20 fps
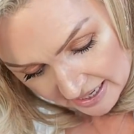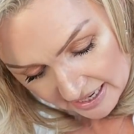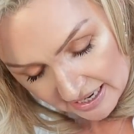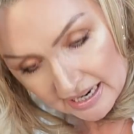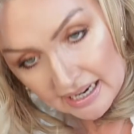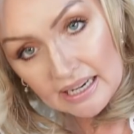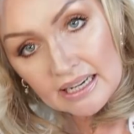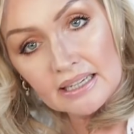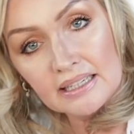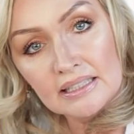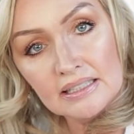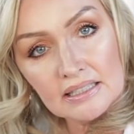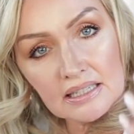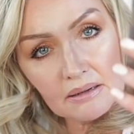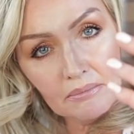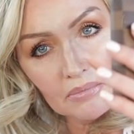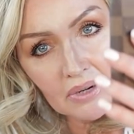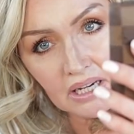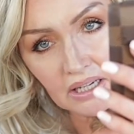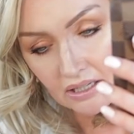and
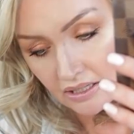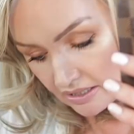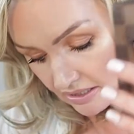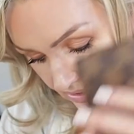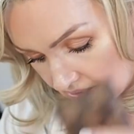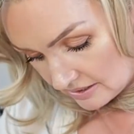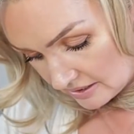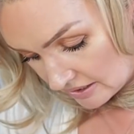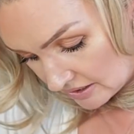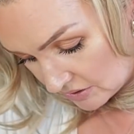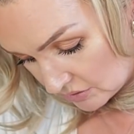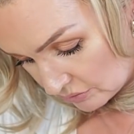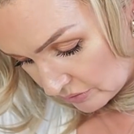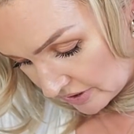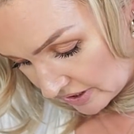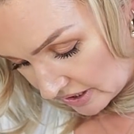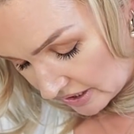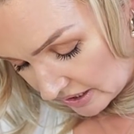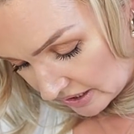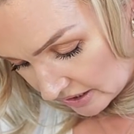my
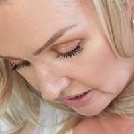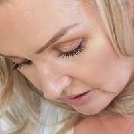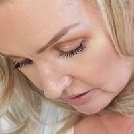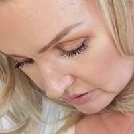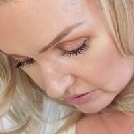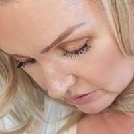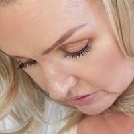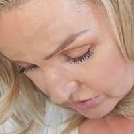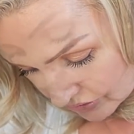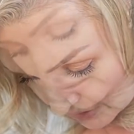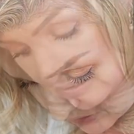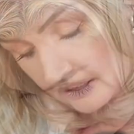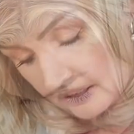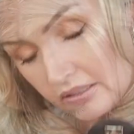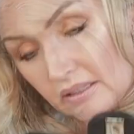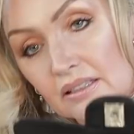6-ring key holder.